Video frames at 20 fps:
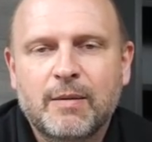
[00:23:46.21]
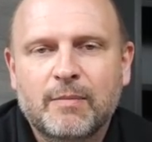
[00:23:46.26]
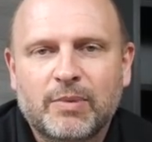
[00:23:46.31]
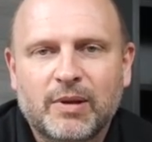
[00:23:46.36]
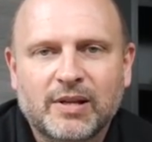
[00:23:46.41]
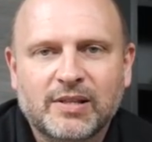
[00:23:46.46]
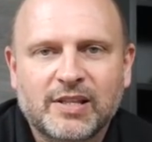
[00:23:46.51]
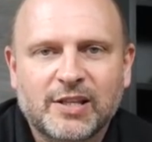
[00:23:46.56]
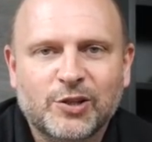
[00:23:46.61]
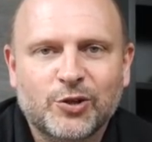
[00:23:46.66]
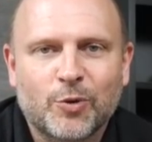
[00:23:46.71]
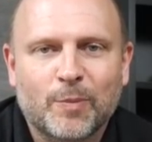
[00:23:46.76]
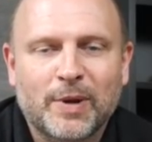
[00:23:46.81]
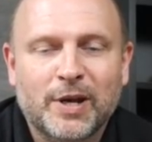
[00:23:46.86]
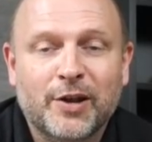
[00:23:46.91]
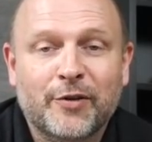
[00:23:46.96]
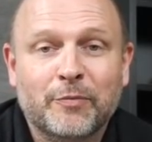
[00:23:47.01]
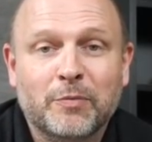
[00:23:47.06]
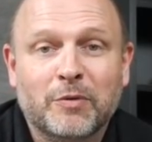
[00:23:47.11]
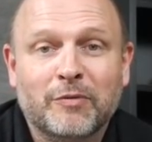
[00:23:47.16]
Plus, there's not
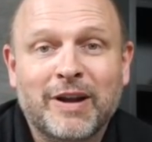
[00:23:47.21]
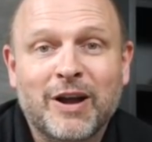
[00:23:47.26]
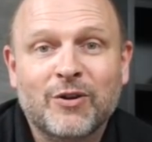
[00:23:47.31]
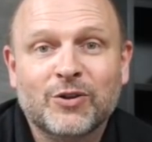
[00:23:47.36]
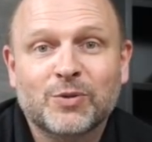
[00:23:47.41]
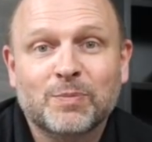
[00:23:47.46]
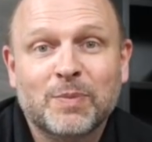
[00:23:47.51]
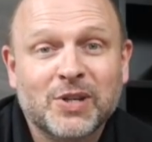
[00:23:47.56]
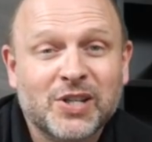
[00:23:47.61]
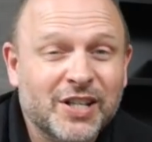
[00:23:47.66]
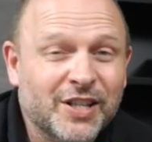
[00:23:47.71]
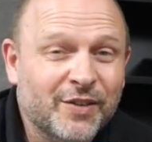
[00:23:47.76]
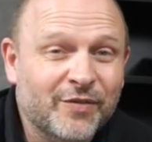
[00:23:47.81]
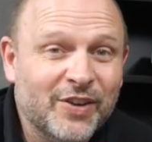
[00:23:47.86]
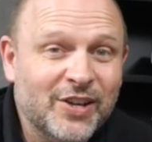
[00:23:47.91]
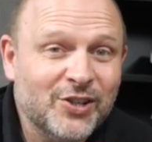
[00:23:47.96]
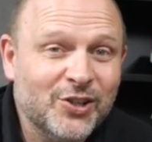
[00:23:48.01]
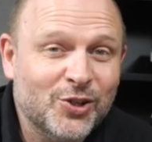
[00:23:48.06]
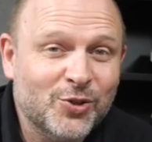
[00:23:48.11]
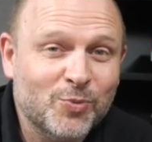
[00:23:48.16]
many of them around, especially the
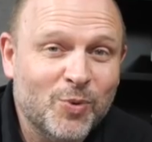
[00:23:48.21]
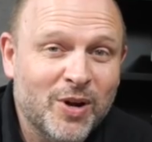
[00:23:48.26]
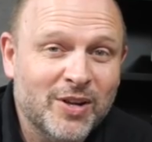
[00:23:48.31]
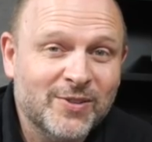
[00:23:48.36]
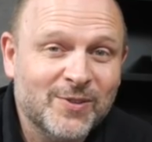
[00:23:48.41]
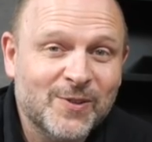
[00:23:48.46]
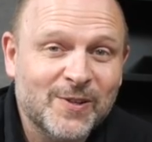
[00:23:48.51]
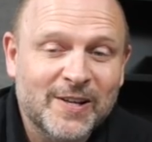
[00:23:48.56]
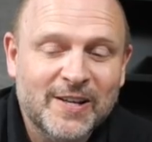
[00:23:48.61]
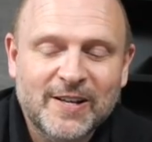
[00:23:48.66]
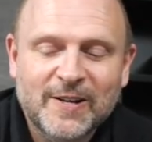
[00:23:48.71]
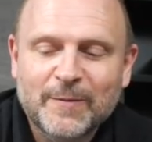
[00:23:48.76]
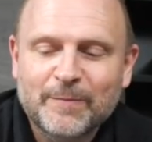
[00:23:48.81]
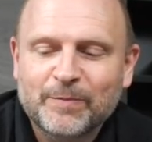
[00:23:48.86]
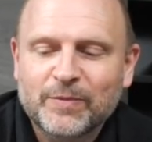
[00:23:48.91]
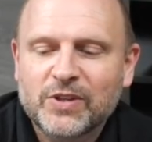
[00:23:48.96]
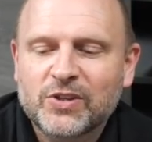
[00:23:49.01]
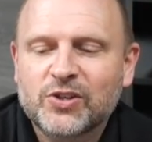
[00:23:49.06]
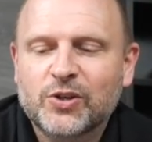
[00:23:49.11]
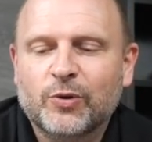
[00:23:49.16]
vintage ones.
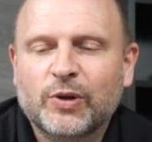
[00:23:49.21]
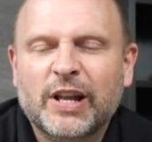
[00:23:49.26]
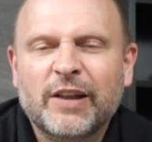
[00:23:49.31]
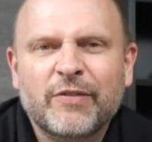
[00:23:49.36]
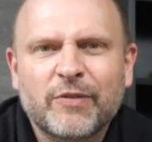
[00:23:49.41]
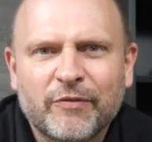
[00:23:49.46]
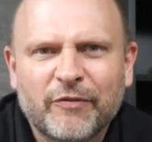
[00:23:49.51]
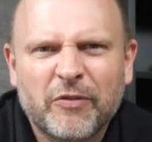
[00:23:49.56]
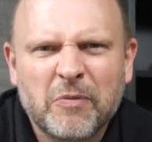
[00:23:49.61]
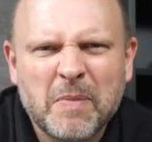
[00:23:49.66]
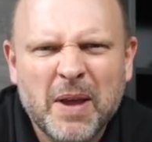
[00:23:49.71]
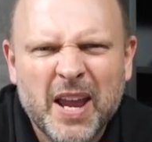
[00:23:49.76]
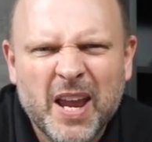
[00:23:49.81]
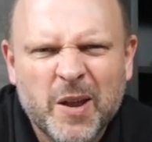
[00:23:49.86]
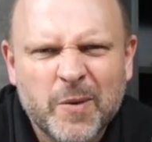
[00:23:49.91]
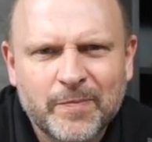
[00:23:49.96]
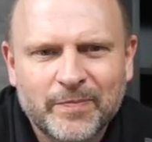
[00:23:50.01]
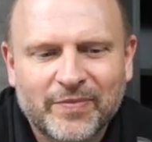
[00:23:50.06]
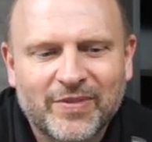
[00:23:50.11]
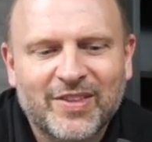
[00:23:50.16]
So leave them for me.